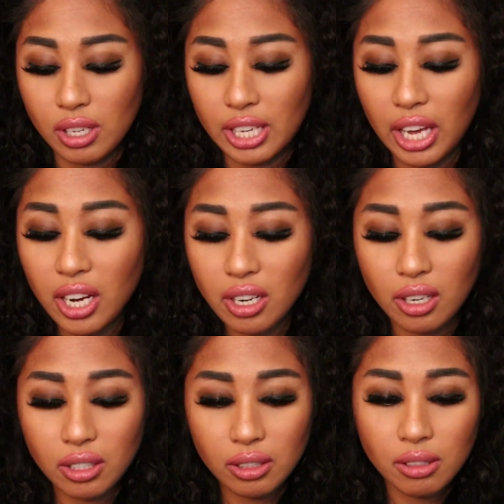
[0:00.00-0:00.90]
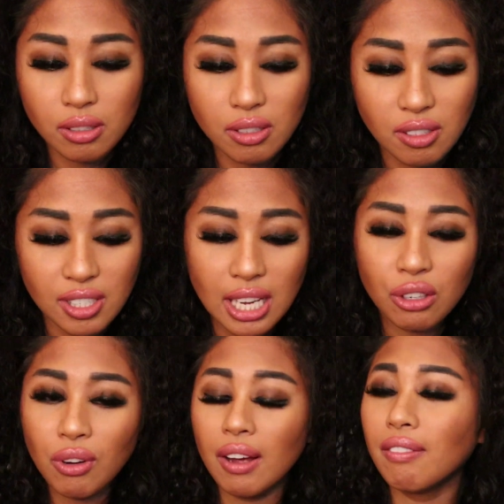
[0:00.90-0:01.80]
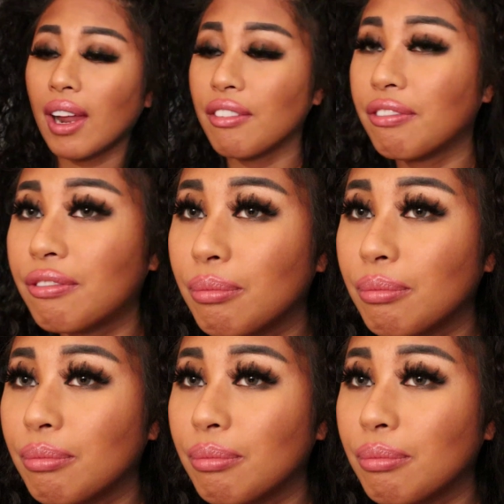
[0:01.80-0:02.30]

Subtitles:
care. I don't have like